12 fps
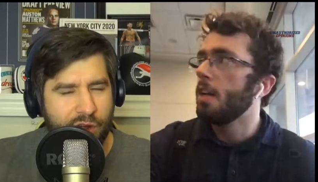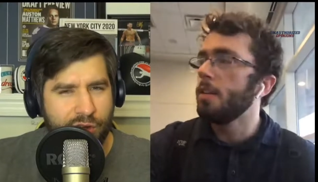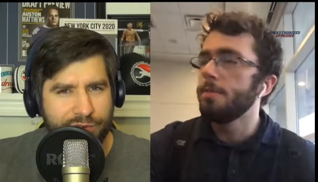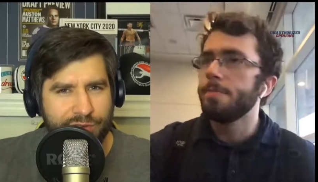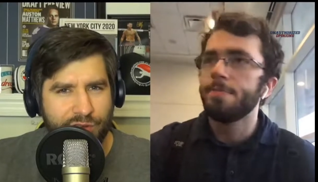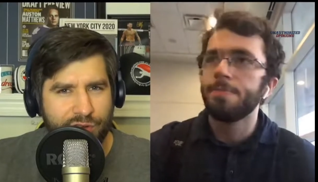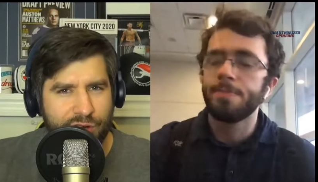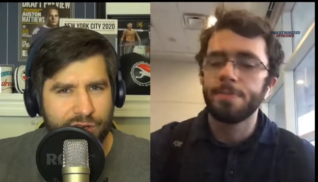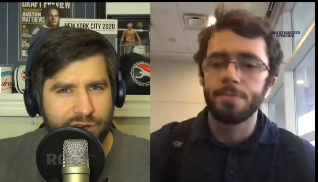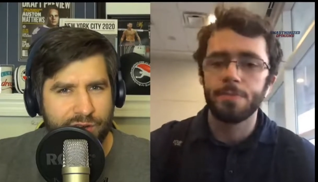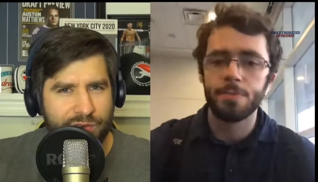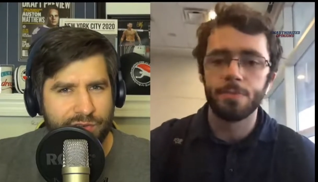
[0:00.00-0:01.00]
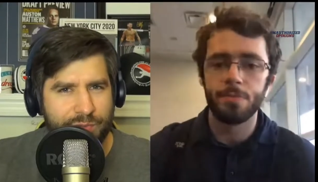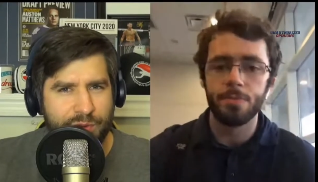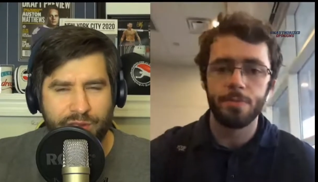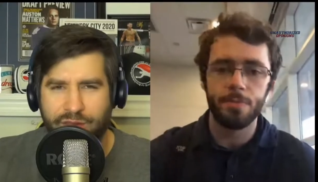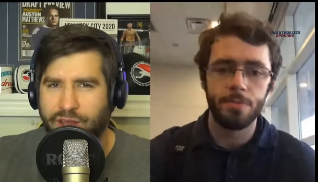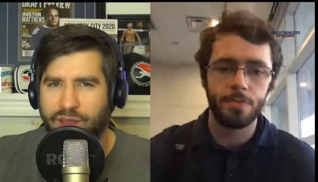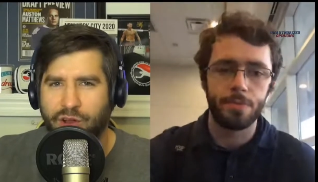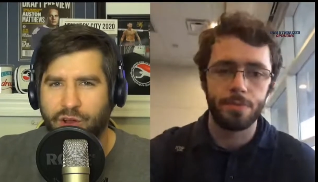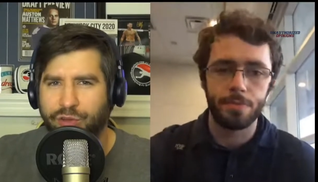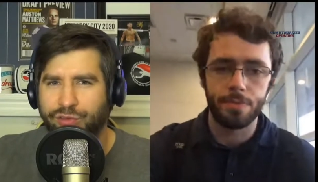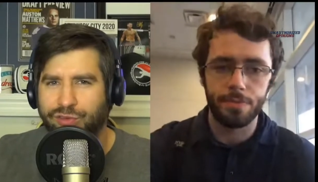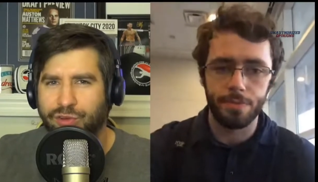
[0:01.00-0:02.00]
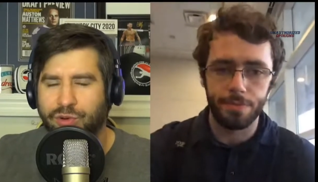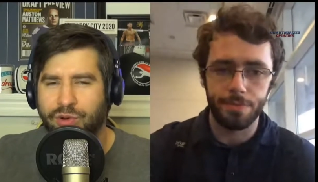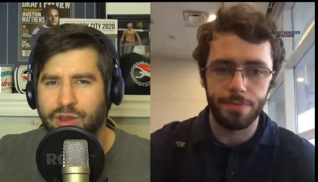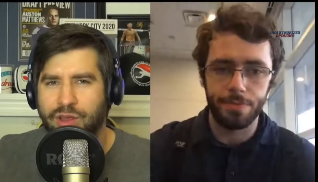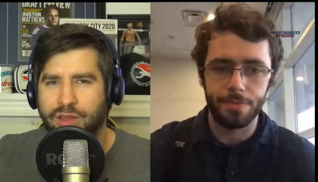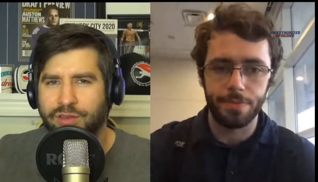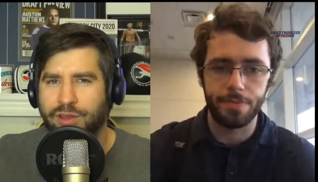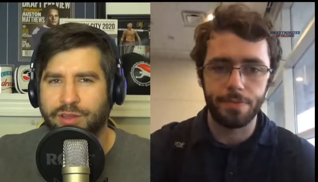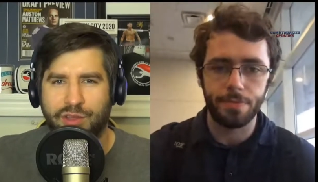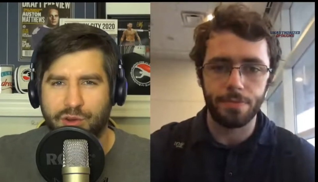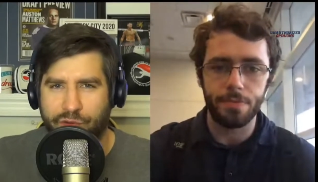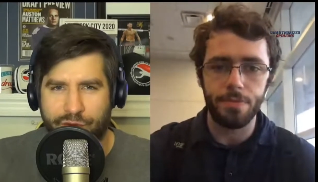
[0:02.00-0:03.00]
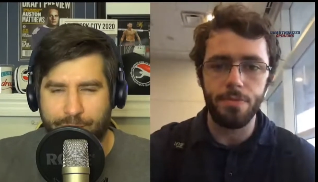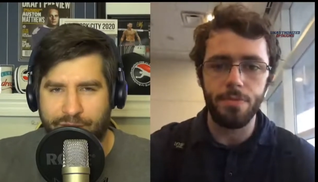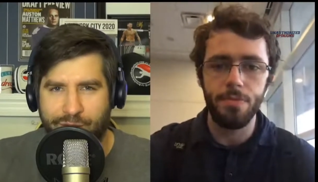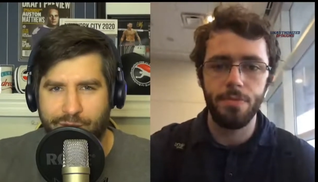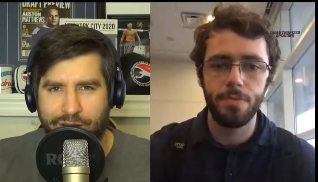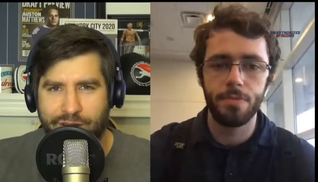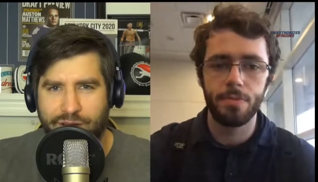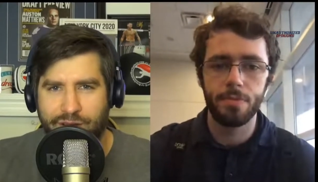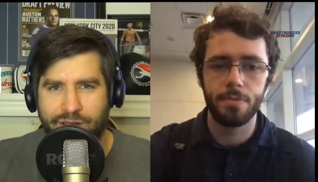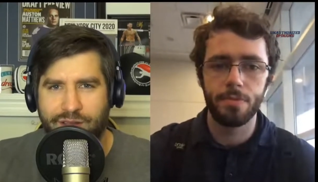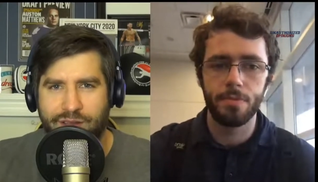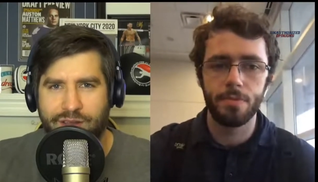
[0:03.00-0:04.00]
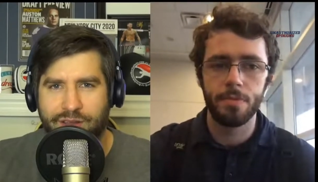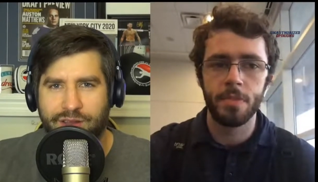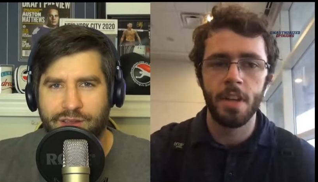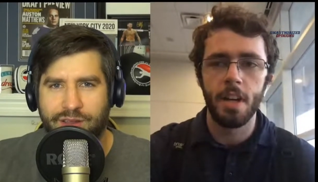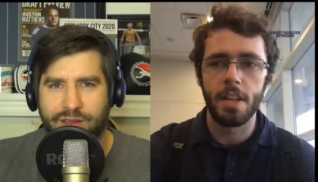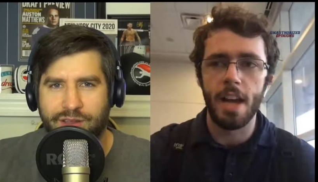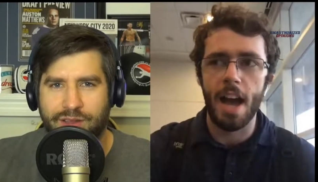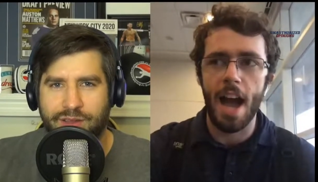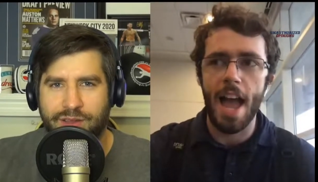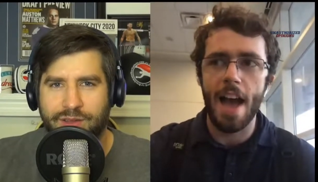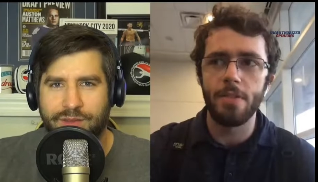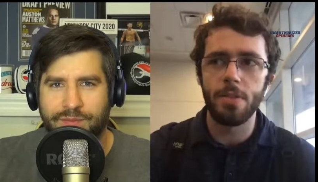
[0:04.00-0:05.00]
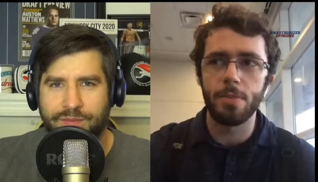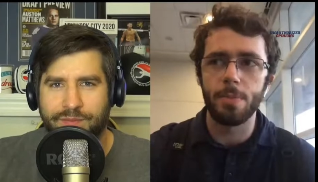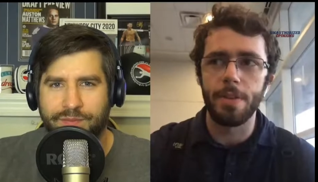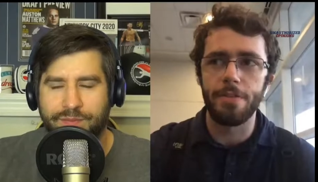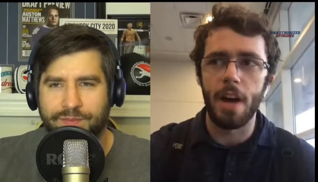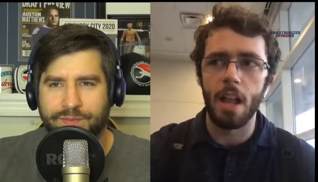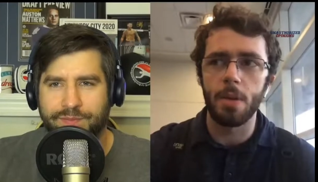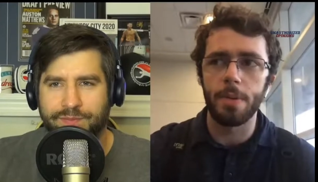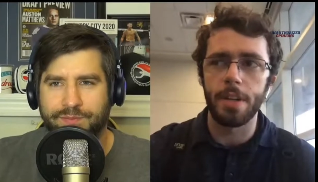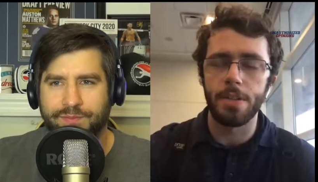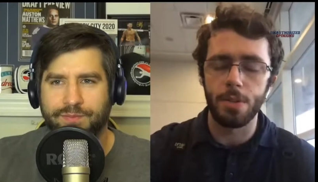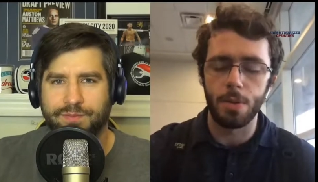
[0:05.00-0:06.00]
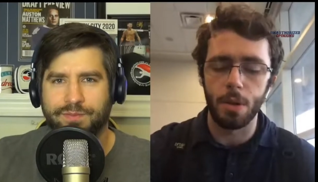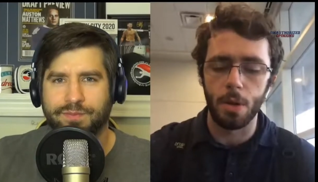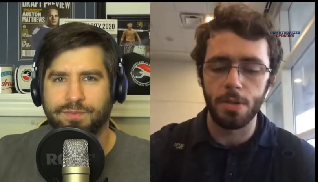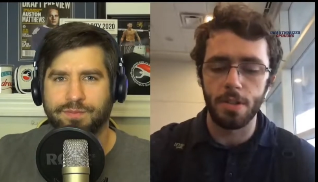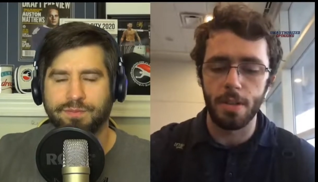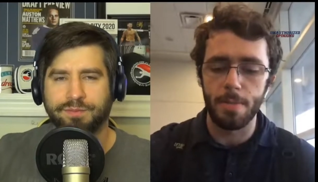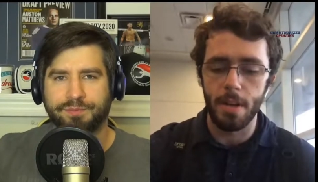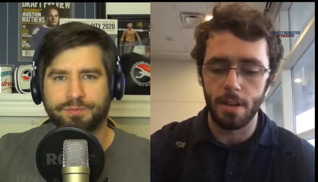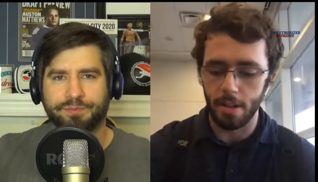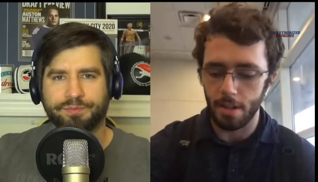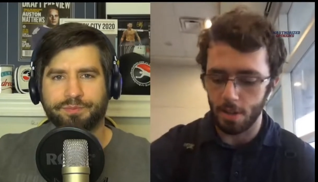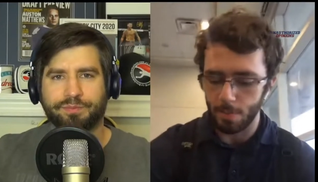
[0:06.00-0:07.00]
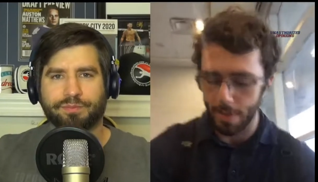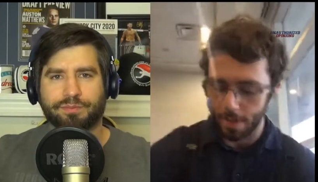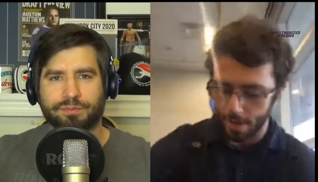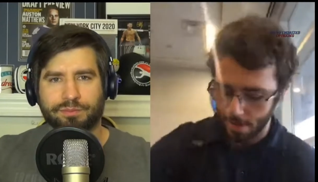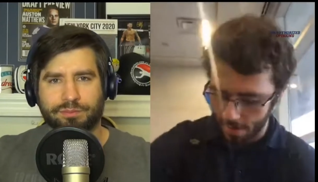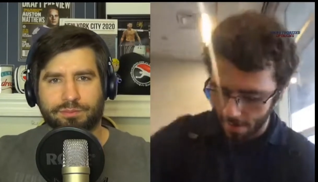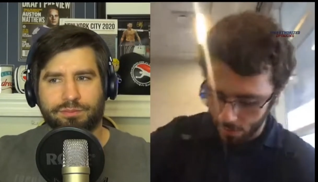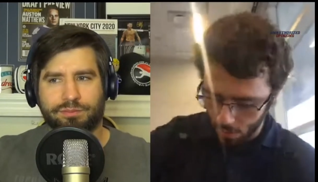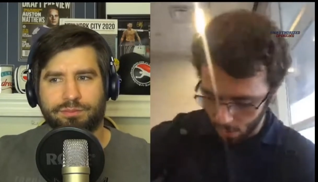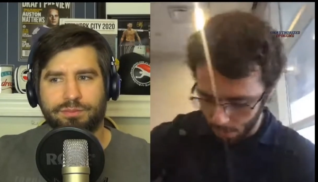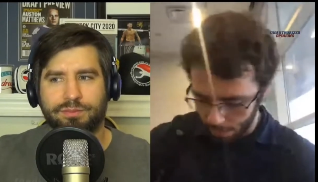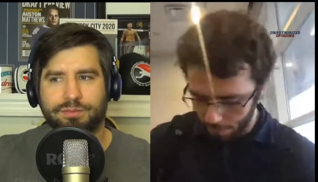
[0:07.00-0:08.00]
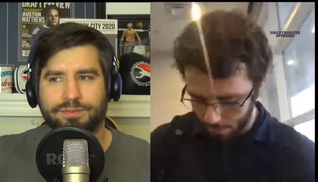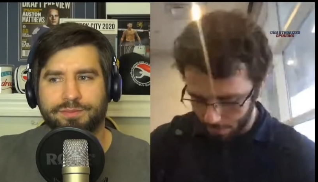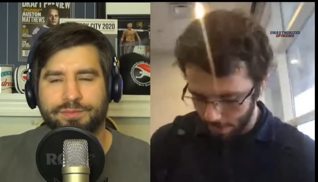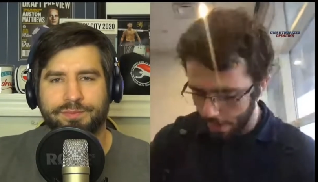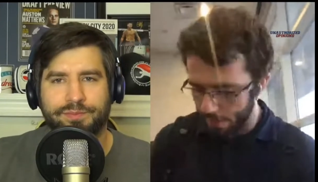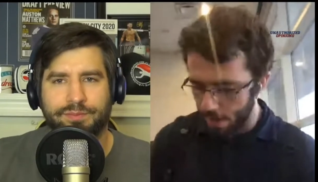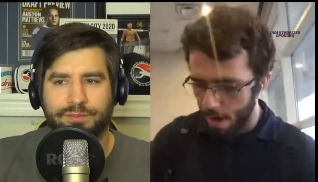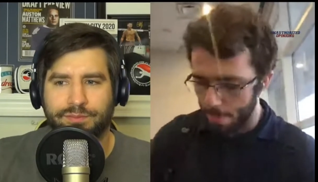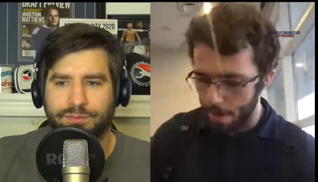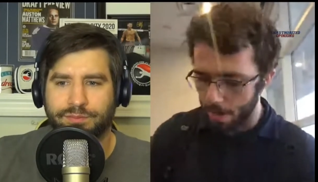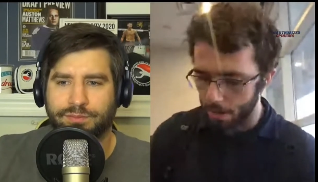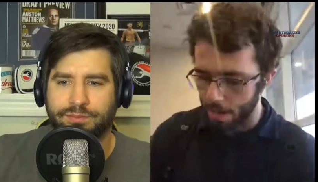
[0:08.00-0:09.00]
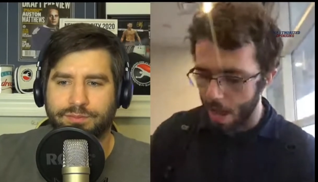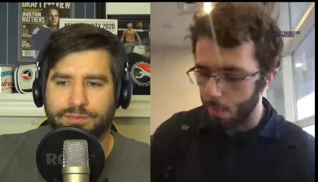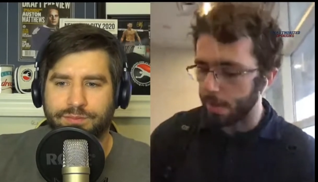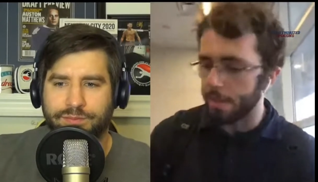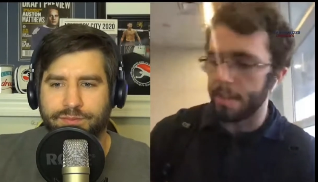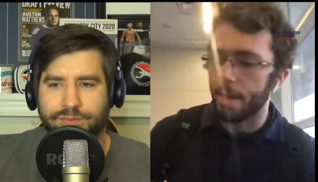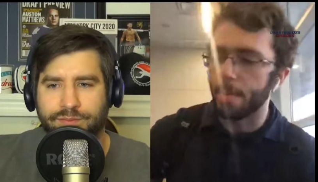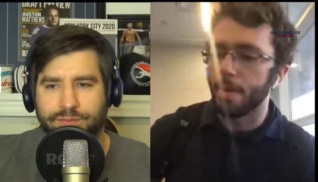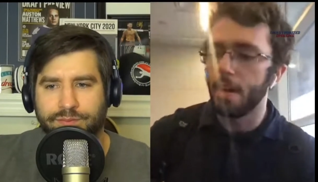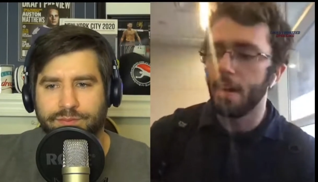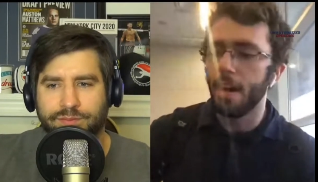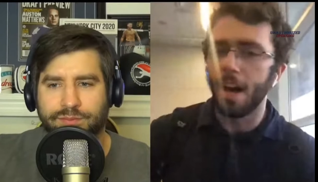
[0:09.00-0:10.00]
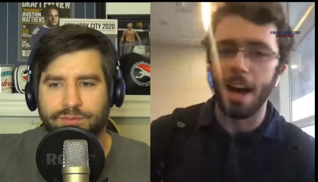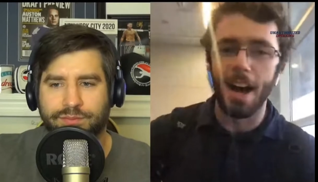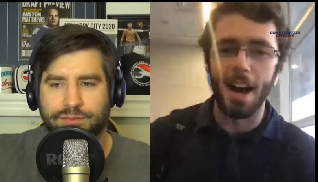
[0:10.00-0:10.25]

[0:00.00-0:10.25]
Speaker 1: caused the lockdowns, but they also say that you don't have to pay rent.
Speaker 2: Yeah, I haven't been following it too closely, admittedly, just because I've sort of given up on allowing them